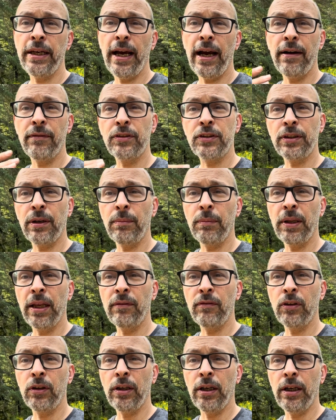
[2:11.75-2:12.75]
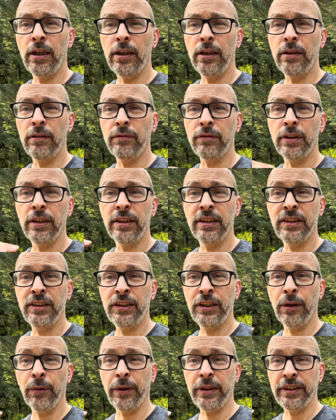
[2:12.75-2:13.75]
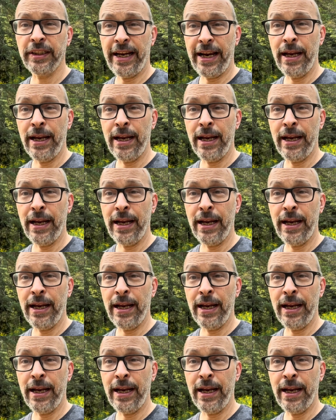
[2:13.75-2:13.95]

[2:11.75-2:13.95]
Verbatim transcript: have some level of series